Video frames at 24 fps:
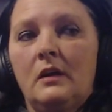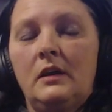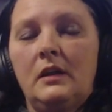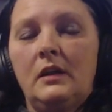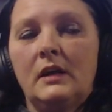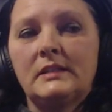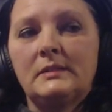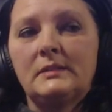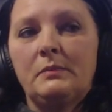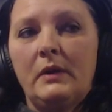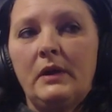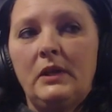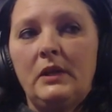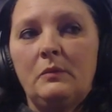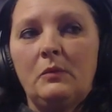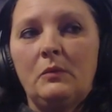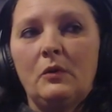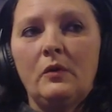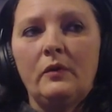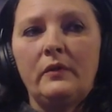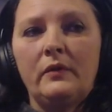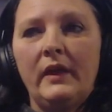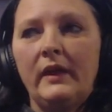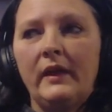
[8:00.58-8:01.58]

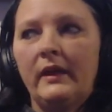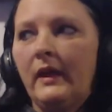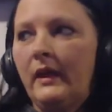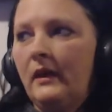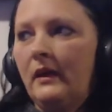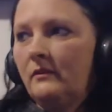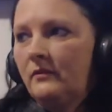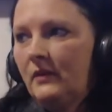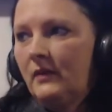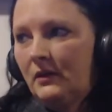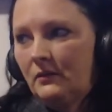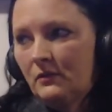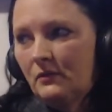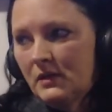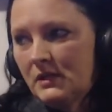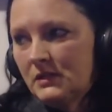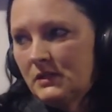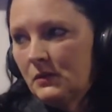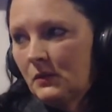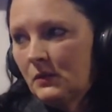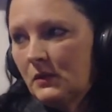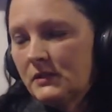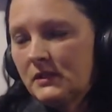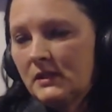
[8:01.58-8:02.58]
unexplainable. They can't find
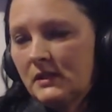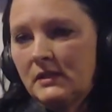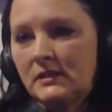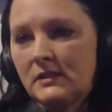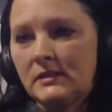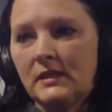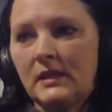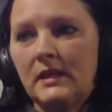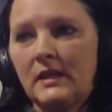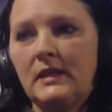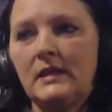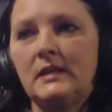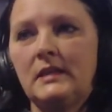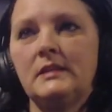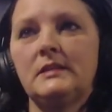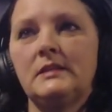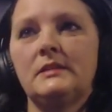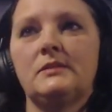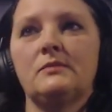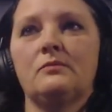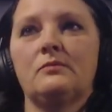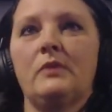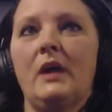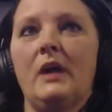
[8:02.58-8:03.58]
resources.
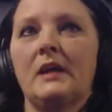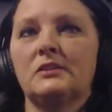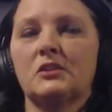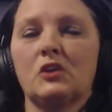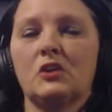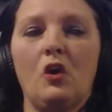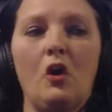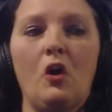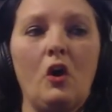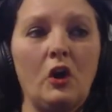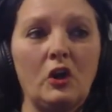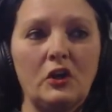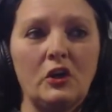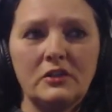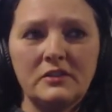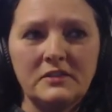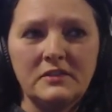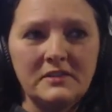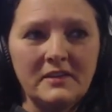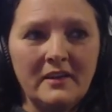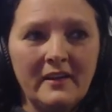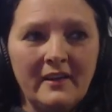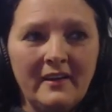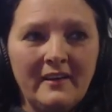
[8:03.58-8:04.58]
He's wrecked
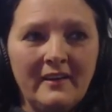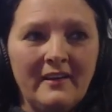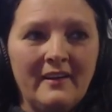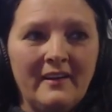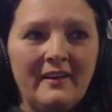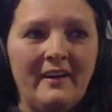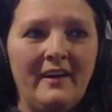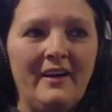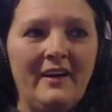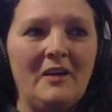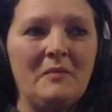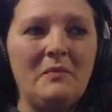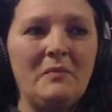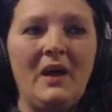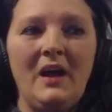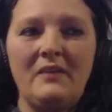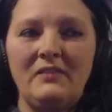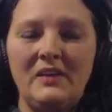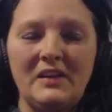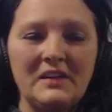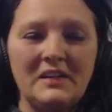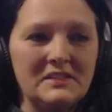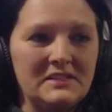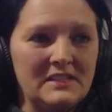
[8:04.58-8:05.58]
cars, um,
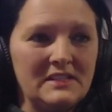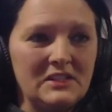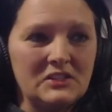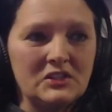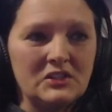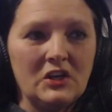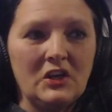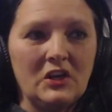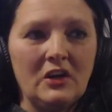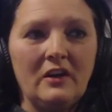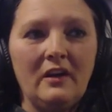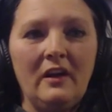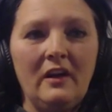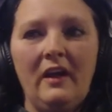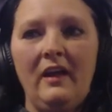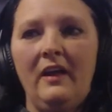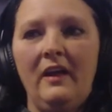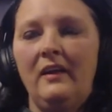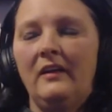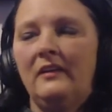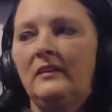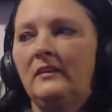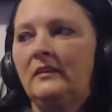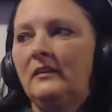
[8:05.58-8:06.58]
having a seizure.
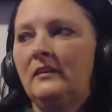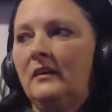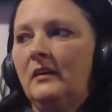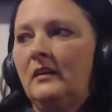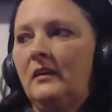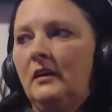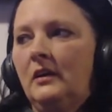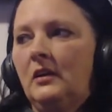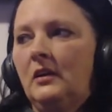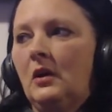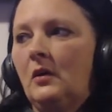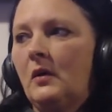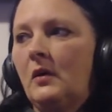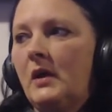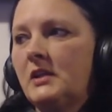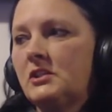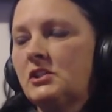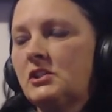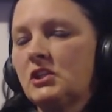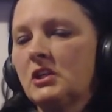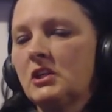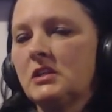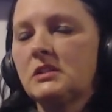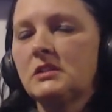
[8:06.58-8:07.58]
And, you know,
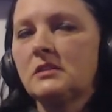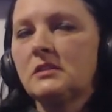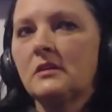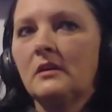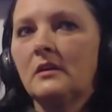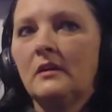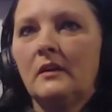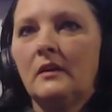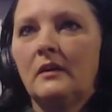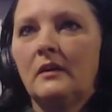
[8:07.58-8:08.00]
it's just,